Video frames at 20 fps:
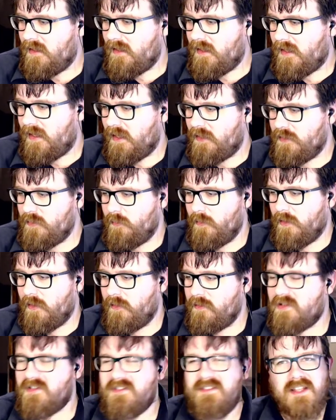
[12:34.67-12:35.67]
And you'll
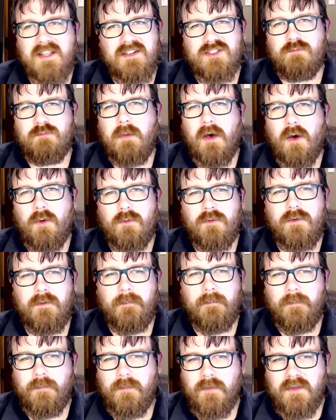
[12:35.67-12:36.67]
notice that it's bold.
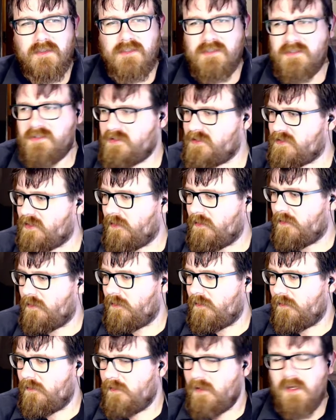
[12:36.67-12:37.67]

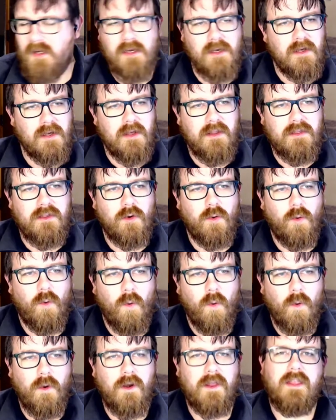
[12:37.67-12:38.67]
So the
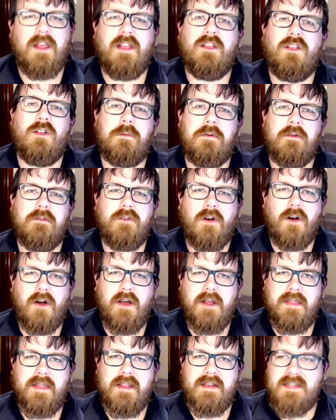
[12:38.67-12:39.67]
order that you
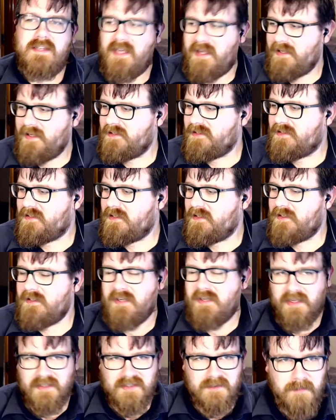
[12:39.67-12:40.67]
provide the text
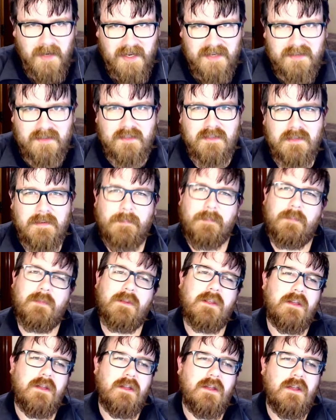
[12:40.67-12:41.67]
does matter.
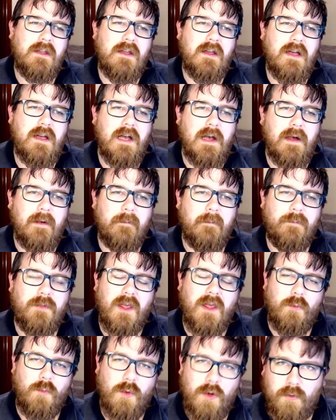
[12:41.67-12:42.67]
Um,
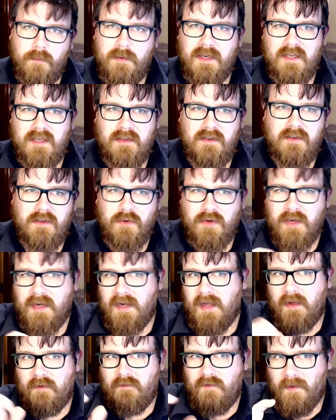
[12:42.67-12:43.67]
they will be, you can
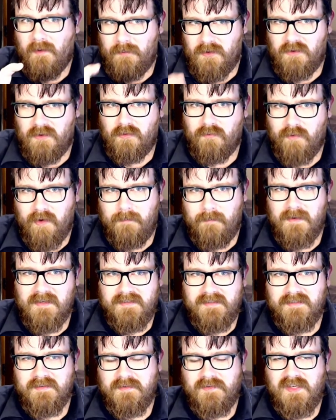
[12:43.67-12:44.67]
have up to three
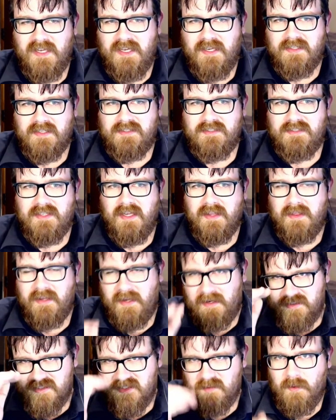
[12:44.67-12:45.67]
pieces of text and
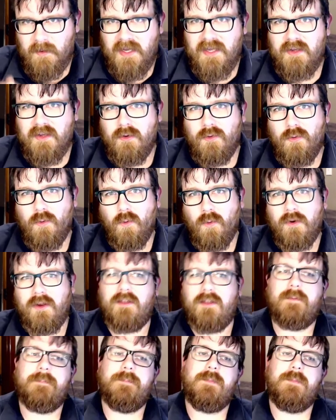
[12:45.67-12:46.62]
they display in order.